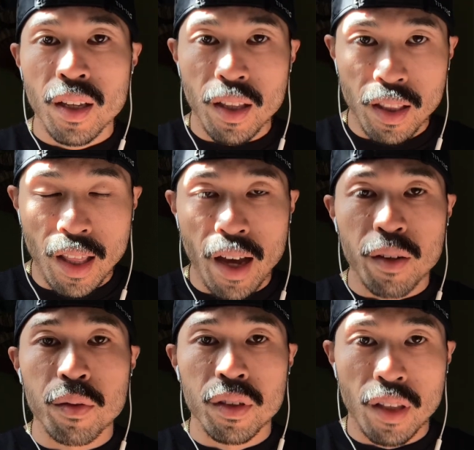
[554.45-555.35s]
And
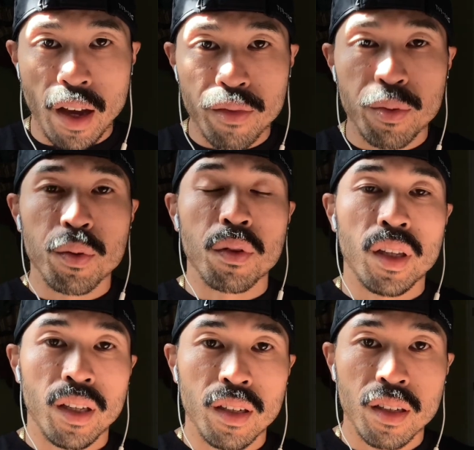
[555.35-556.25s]
that was that fool
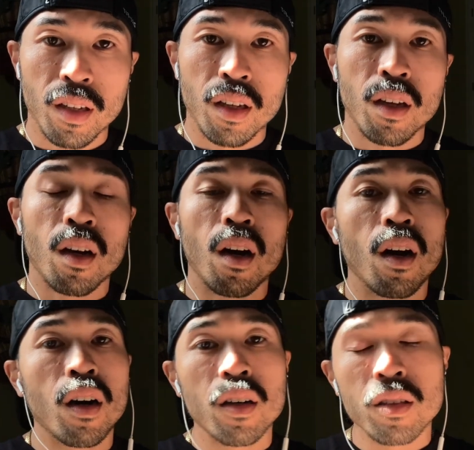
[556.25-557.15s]
Lin.
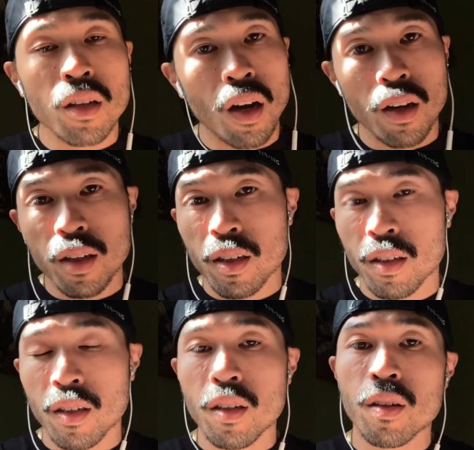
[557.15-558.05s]
All talk,
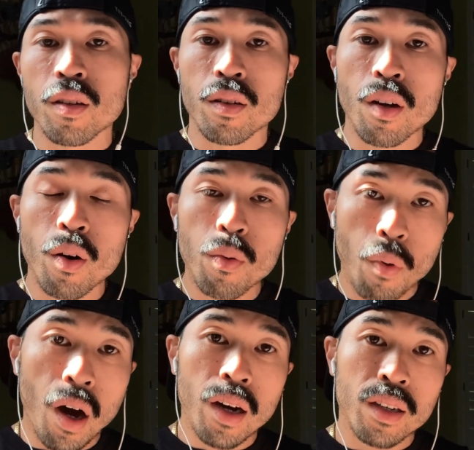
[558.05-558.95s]
no
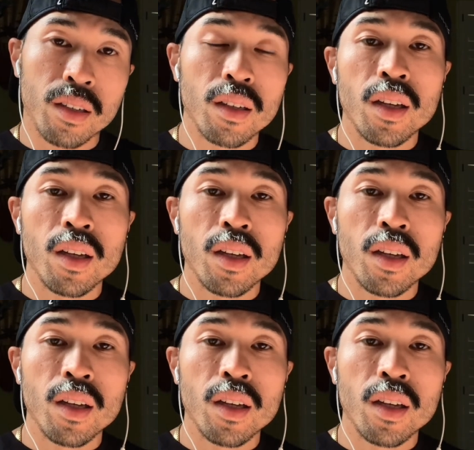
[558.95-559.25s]
walk.